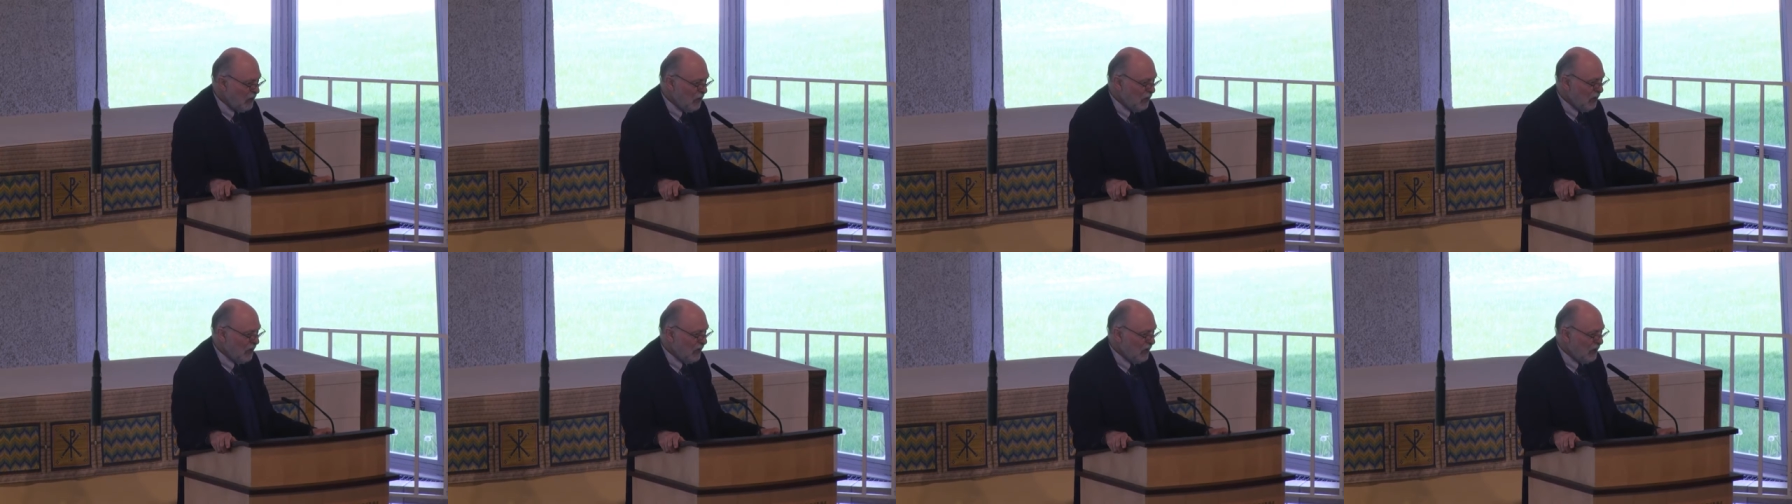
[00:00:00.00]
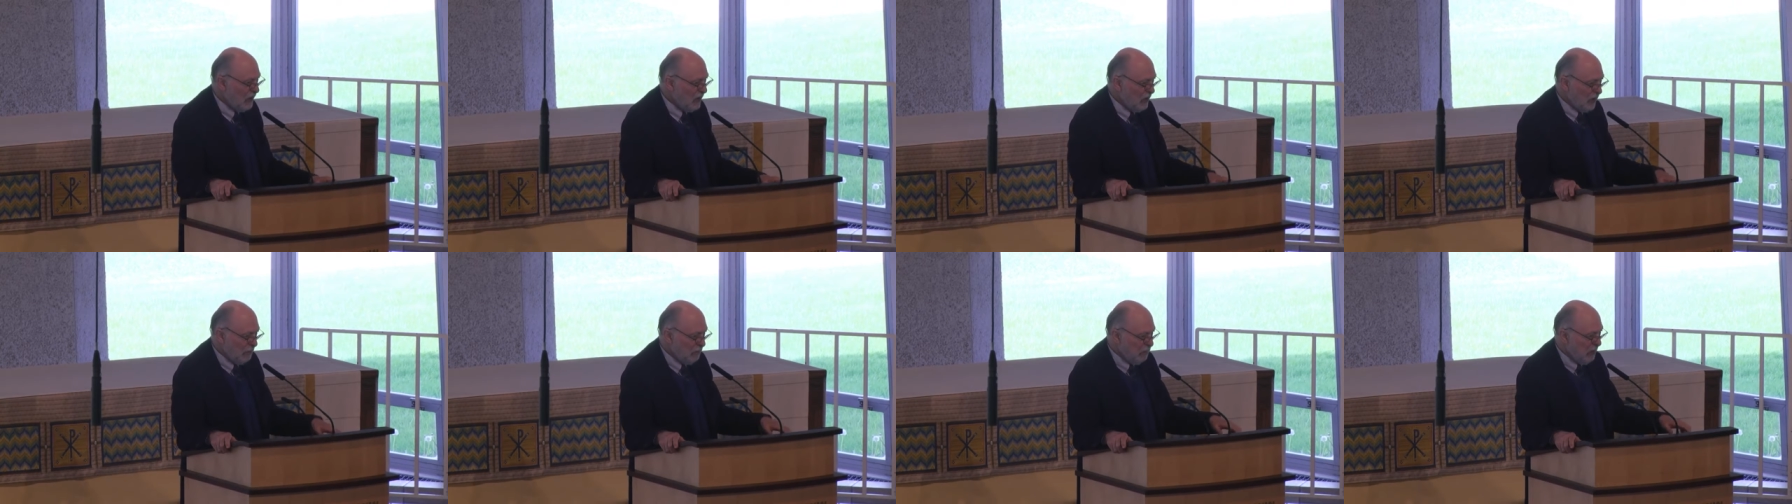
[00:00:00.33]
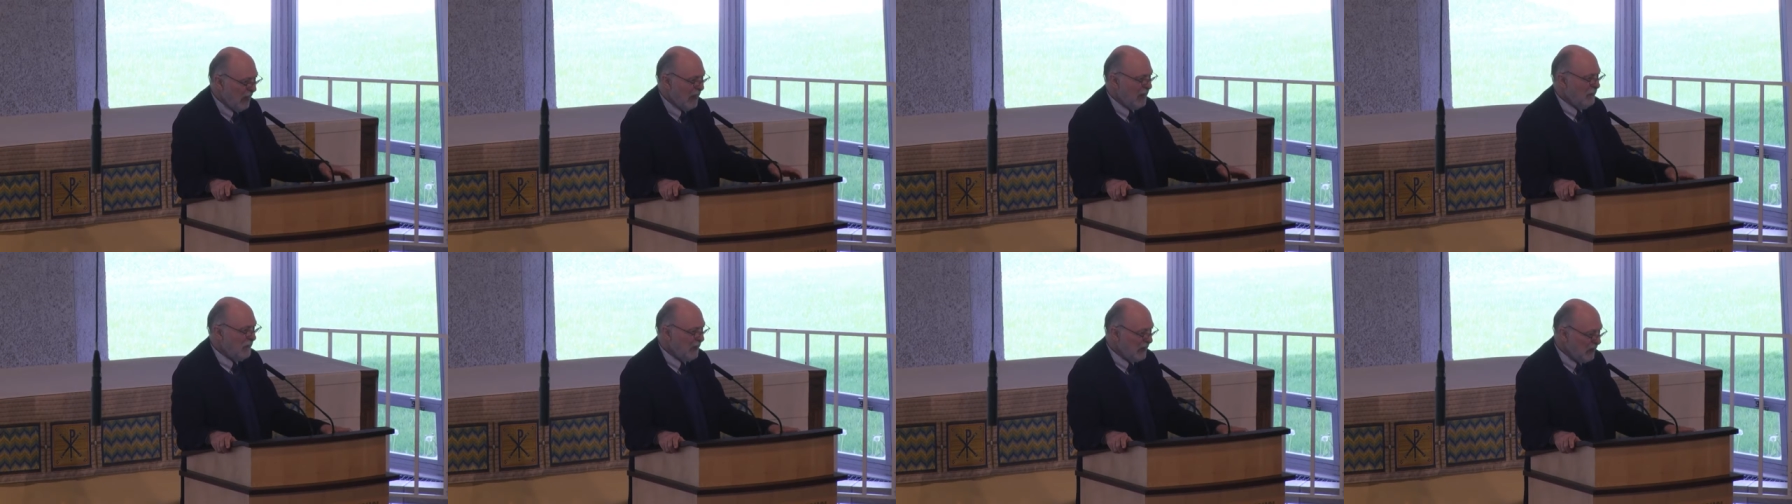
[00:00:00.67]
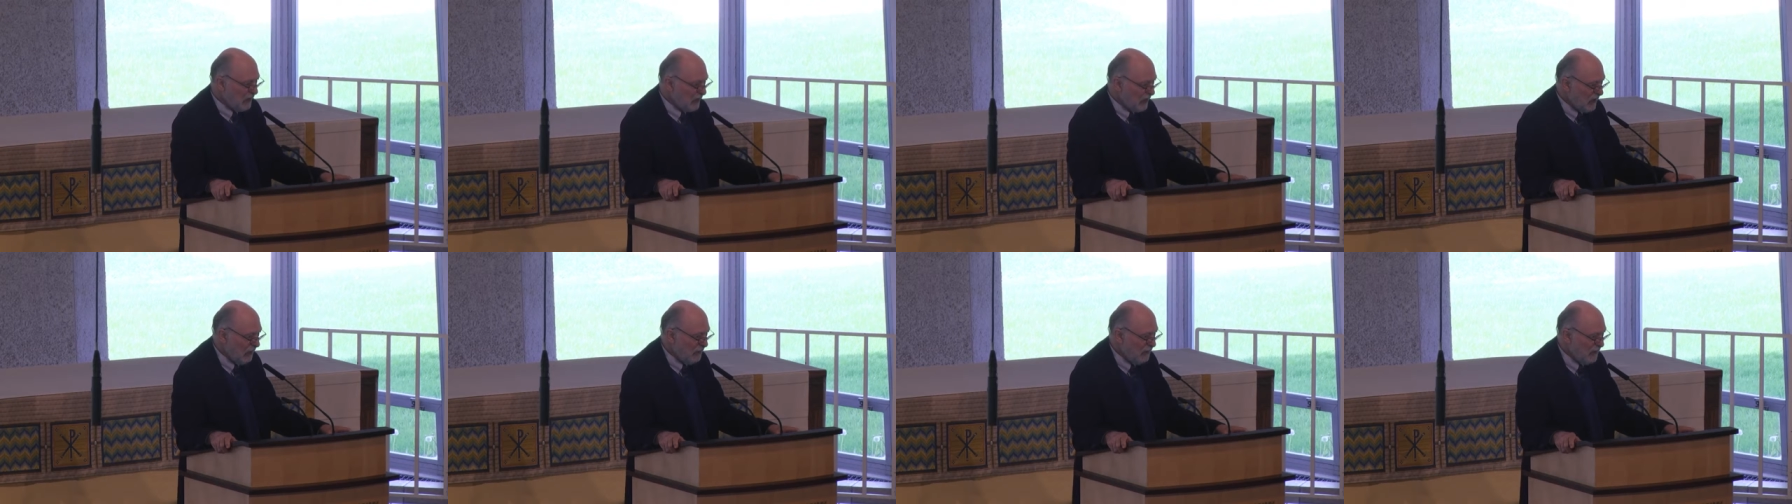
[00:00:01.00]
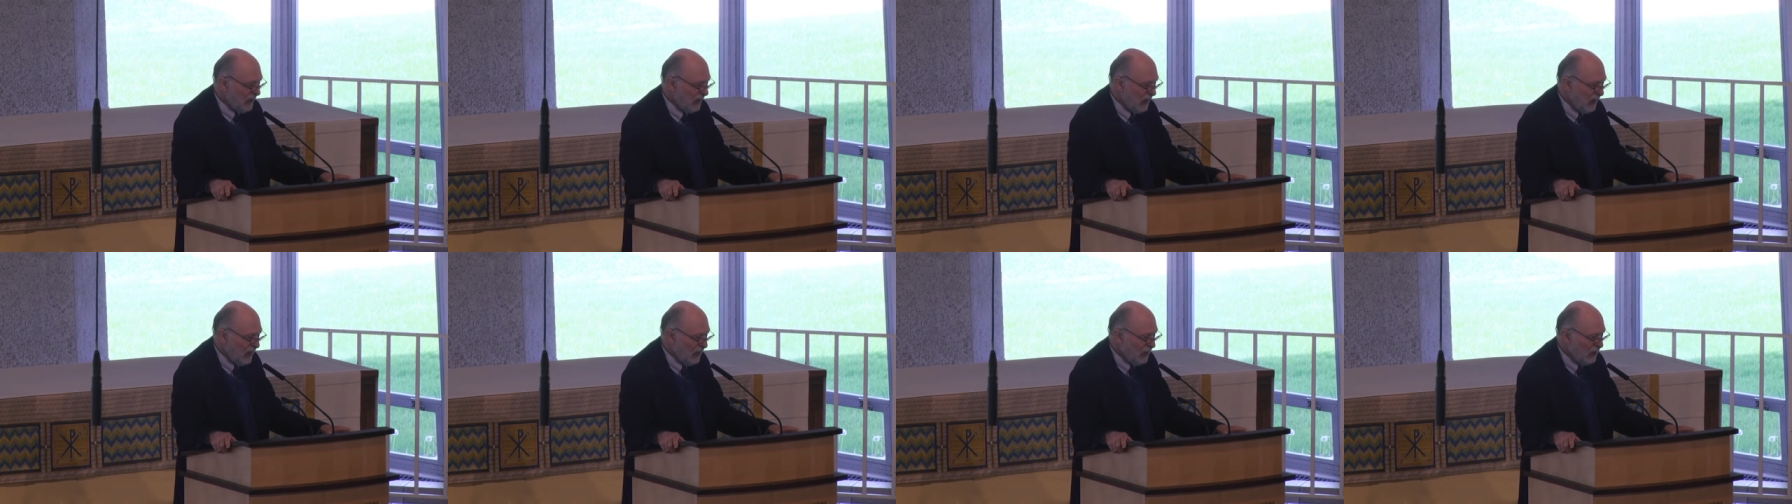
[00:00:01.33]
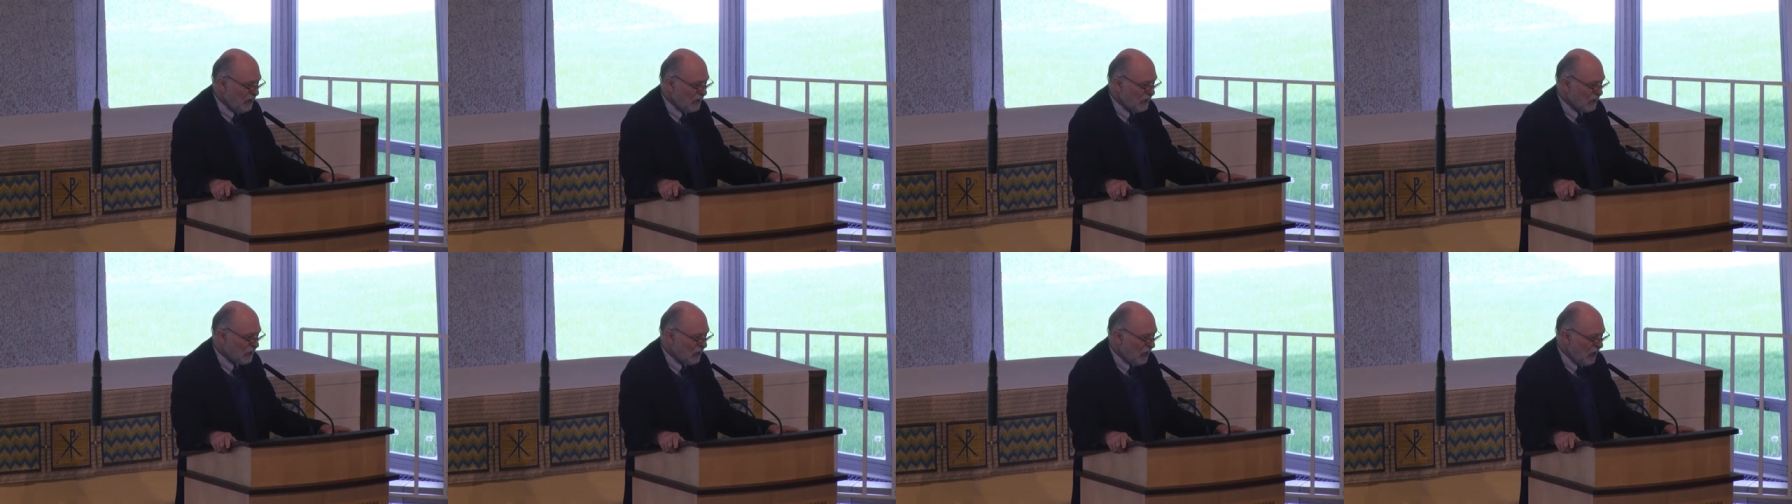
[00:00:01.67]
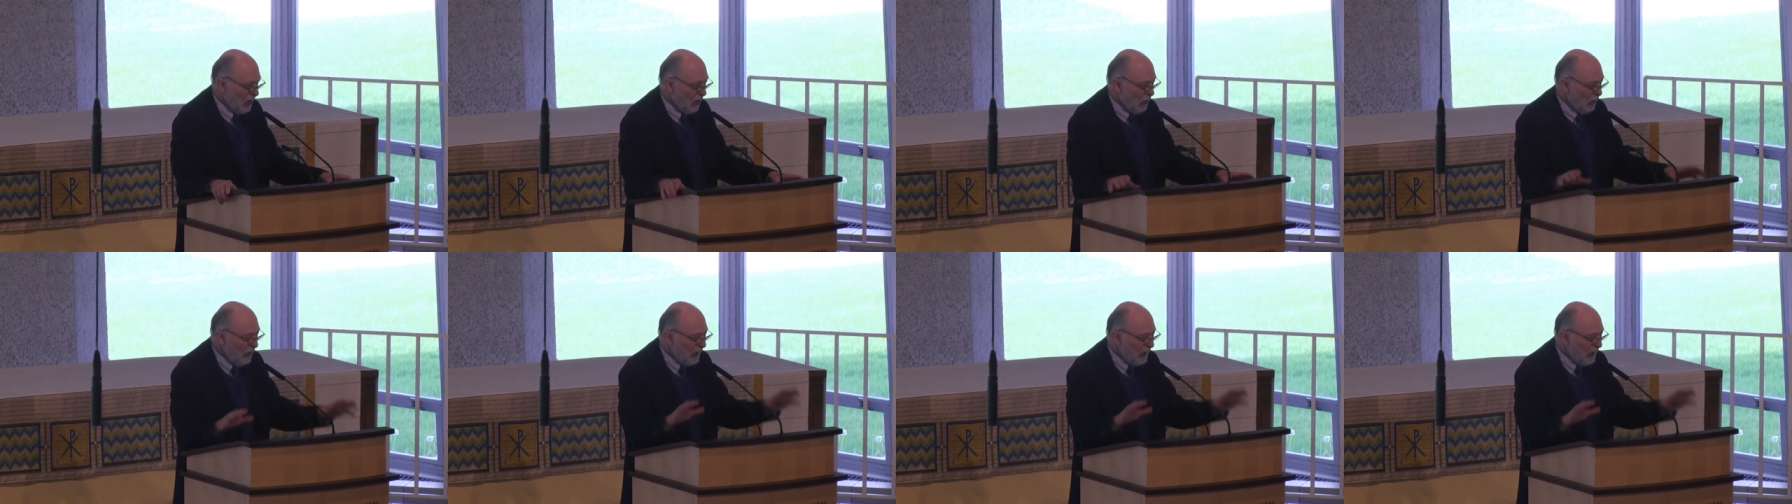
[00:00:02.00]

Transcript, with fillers: good or blaming something else.